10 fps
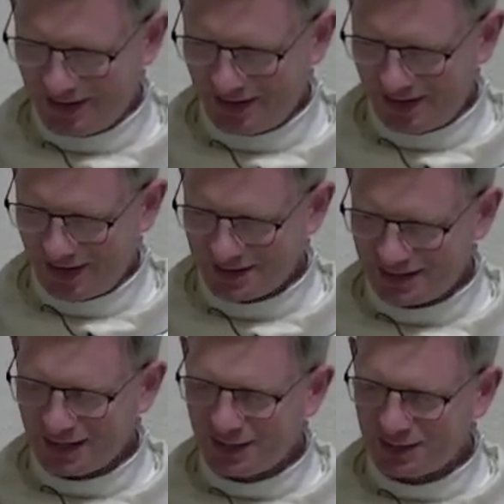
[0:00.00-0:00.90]
I
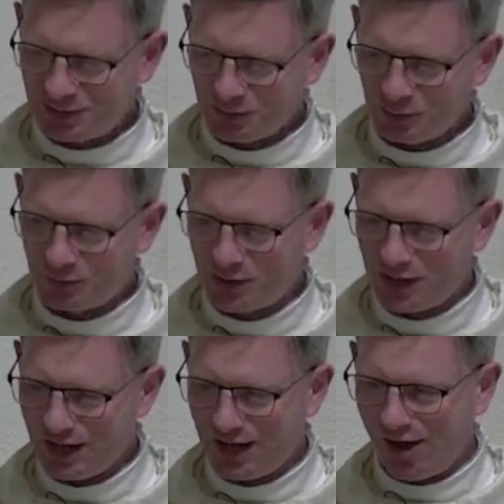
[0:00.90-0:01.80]
think though
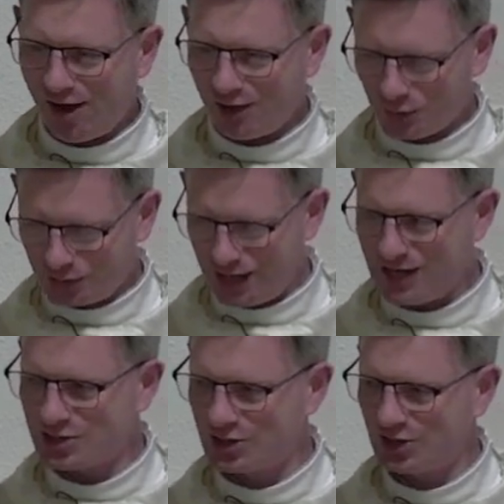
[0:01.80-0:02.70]
on
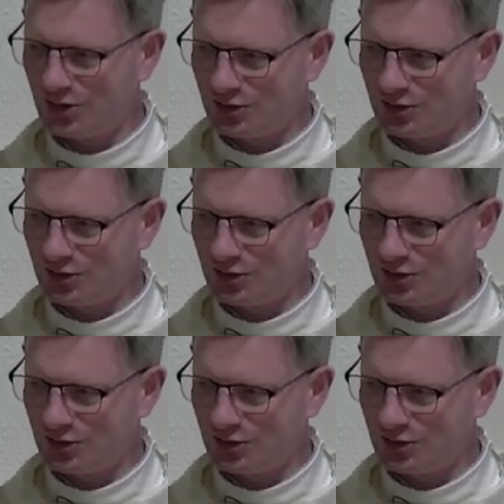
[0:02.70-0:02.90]
occasion,